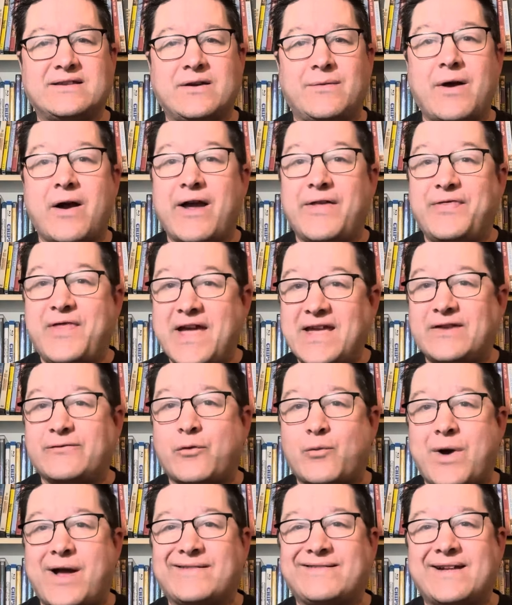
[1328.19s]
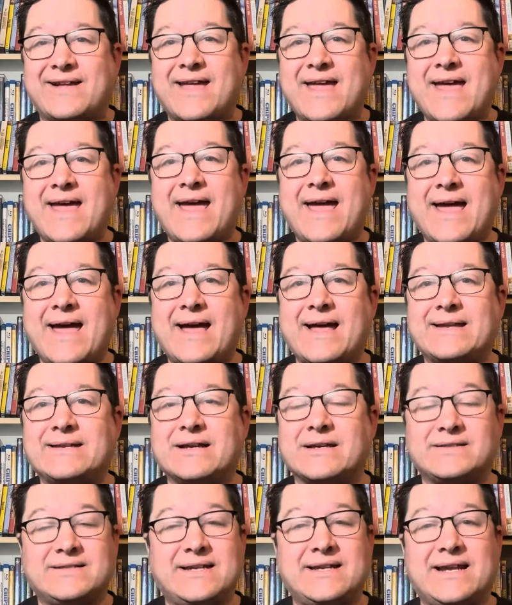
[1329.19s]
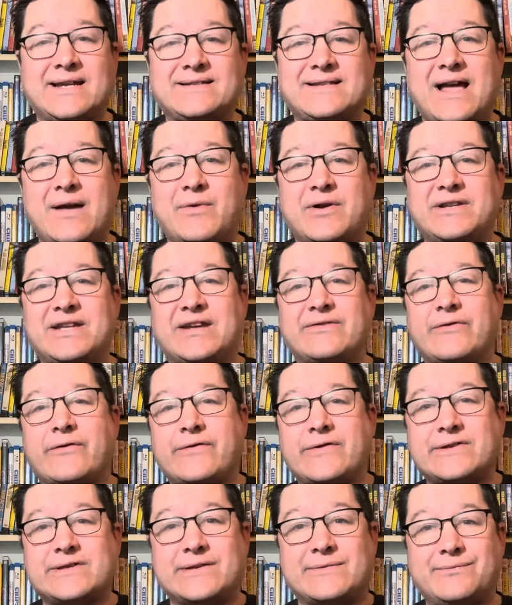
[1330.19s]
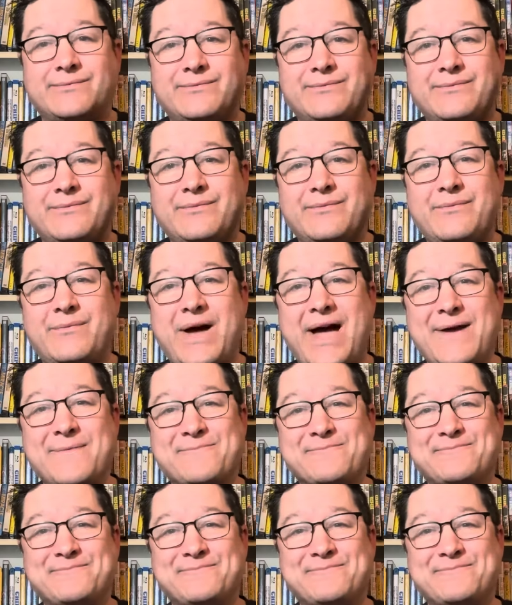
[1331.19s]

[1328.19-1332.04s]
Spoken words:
So, all right, thank you for watching, and I'll see you next time on Dan Reviews It. Bye.